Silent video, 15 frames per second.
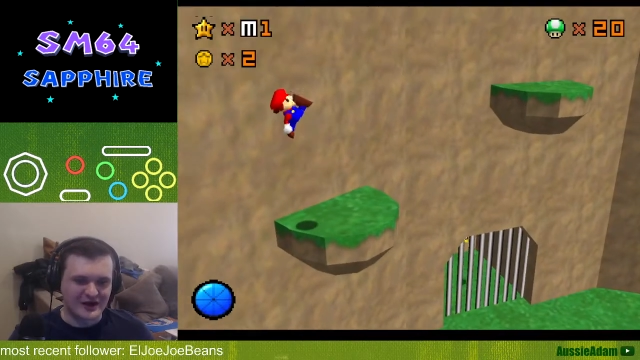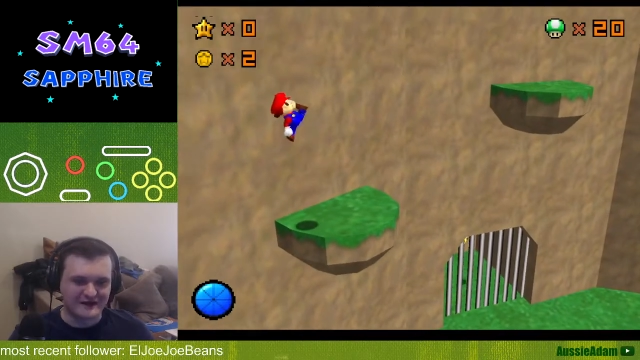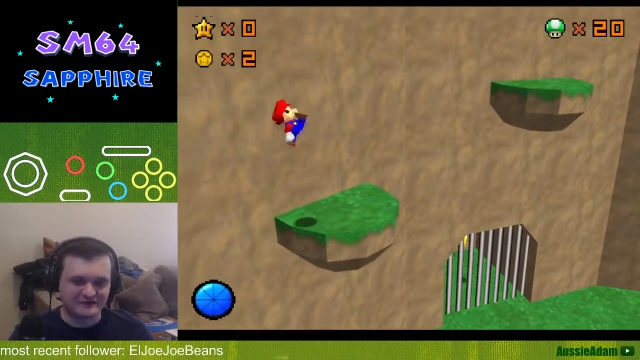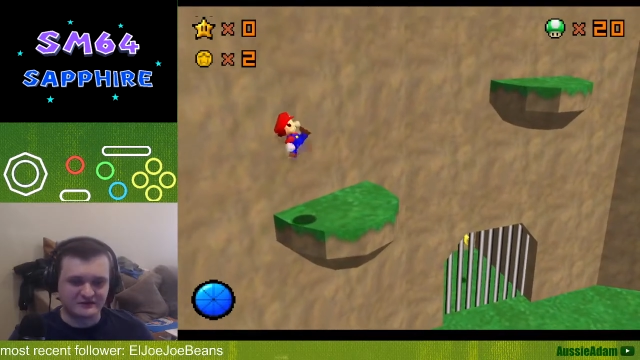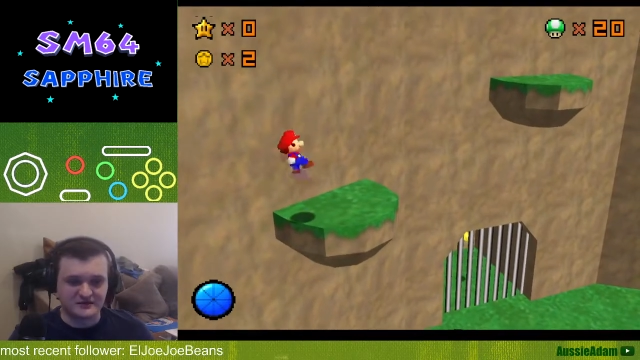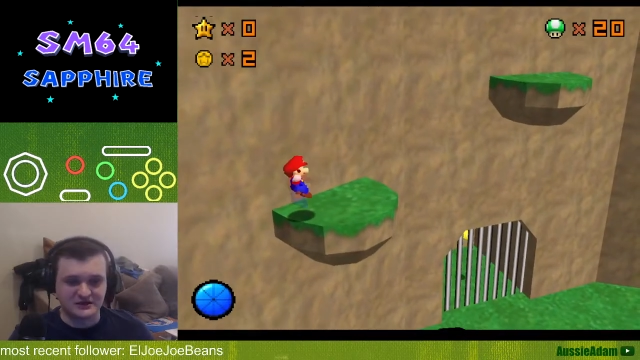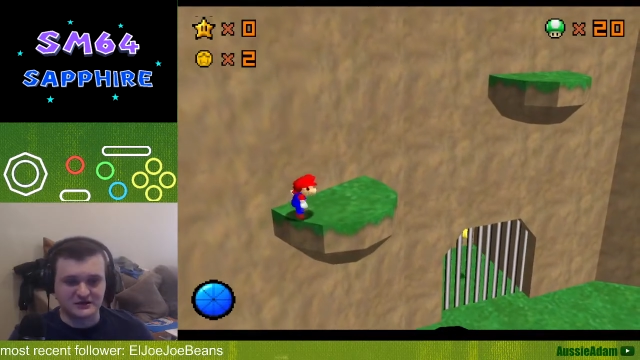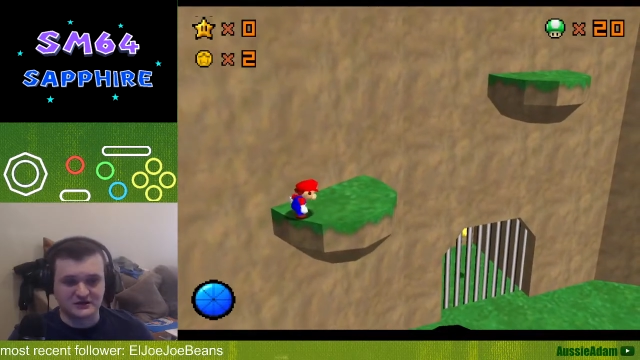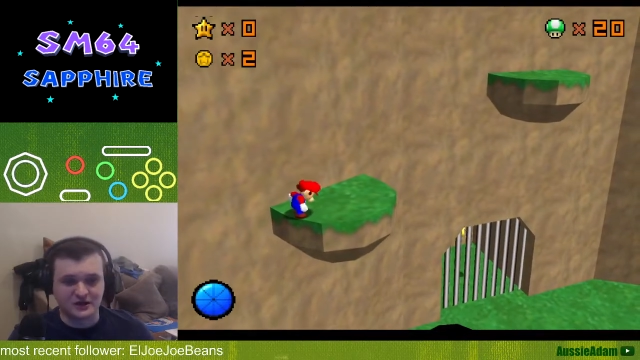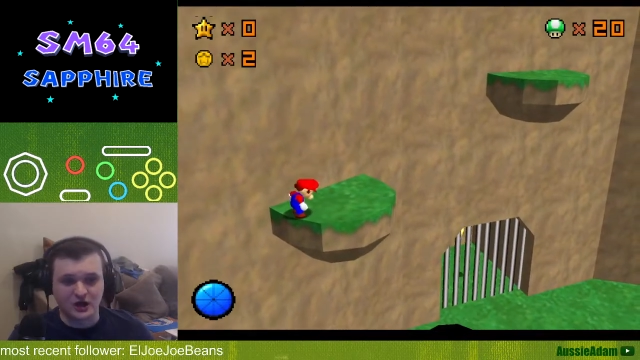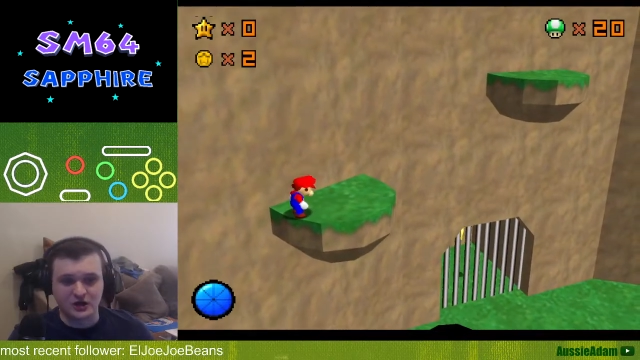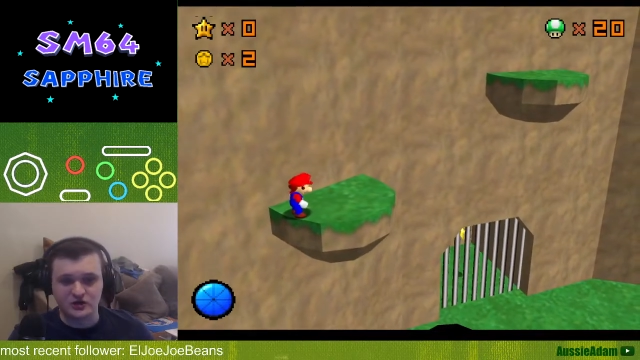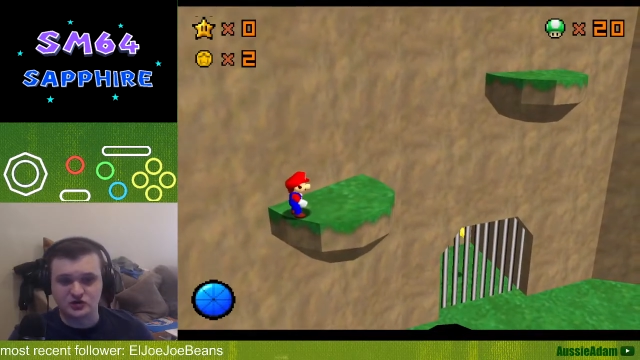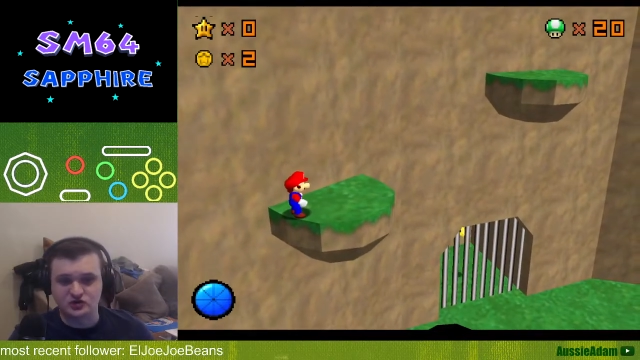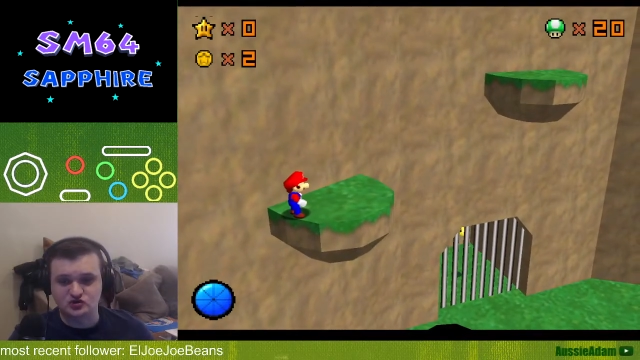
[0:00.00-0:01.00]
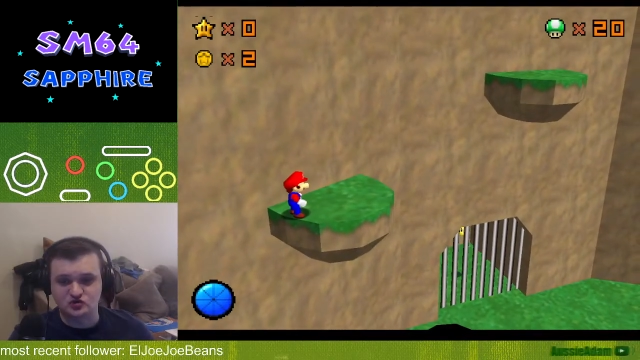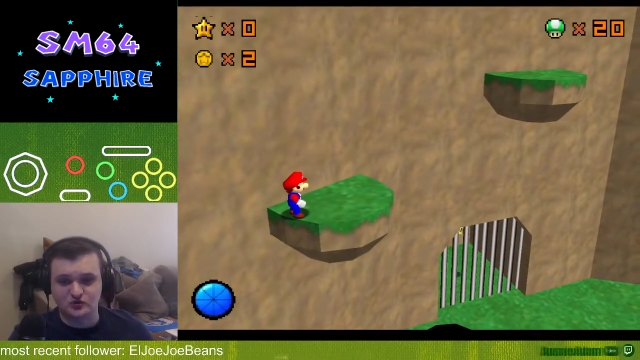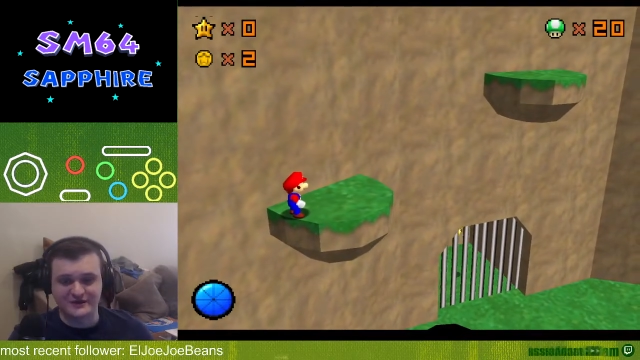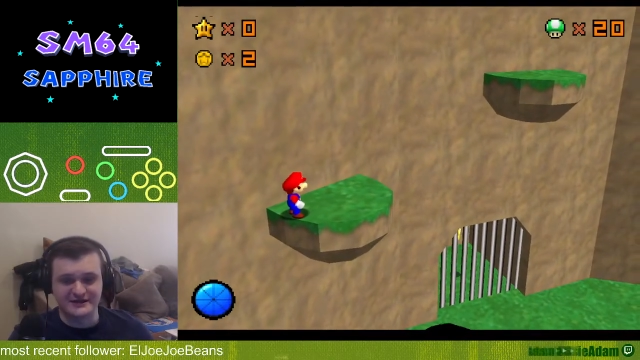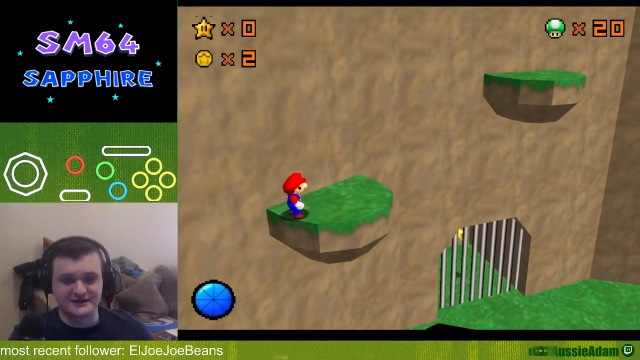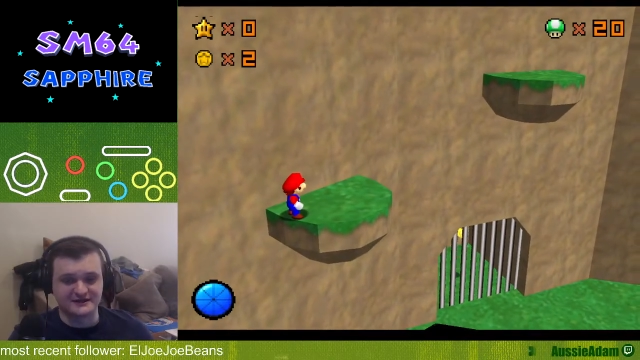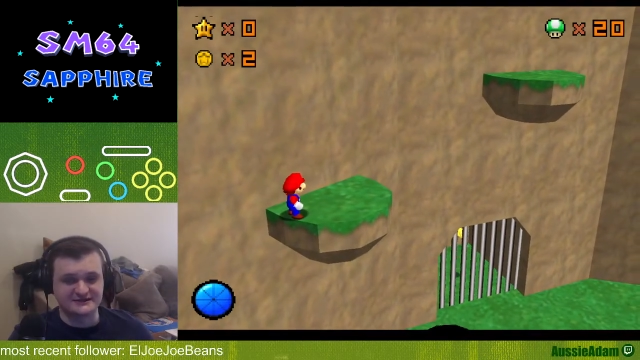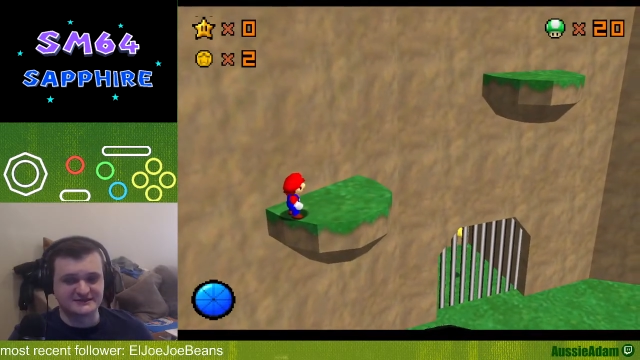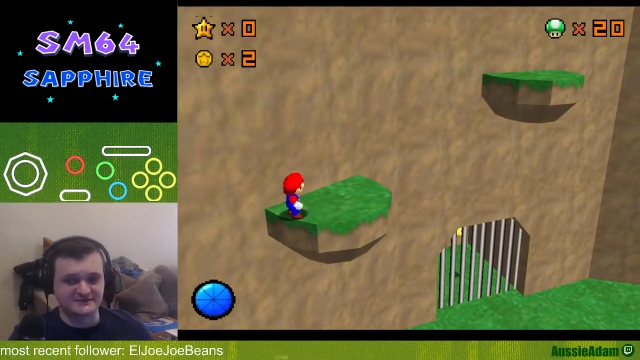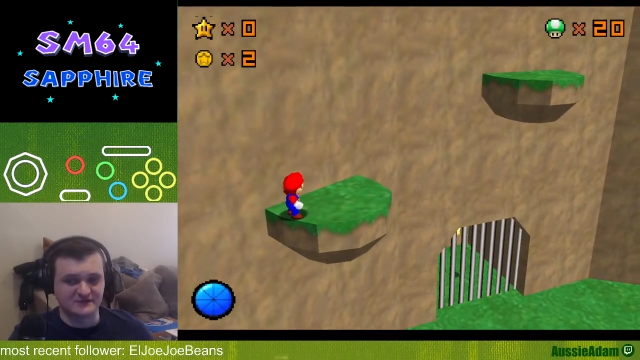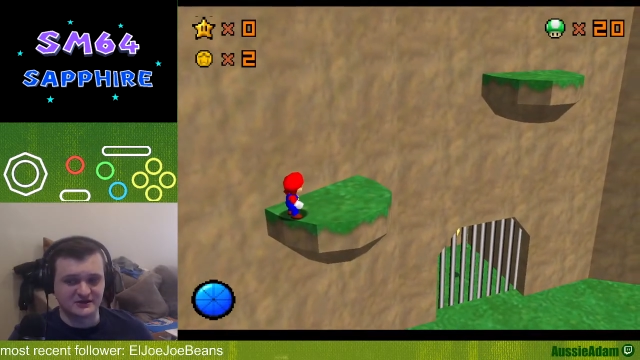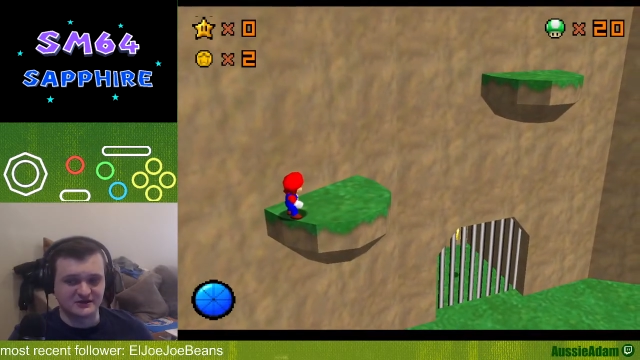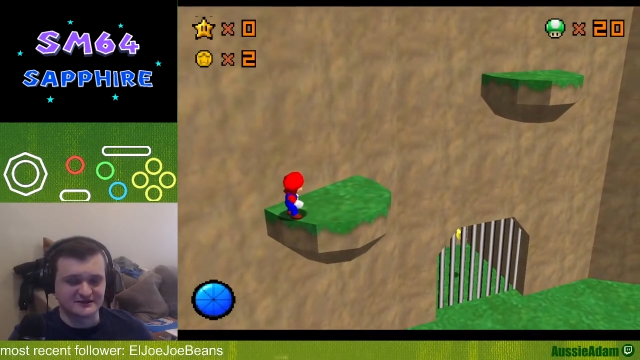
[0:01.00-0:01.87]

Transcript: have to be under 28 speed.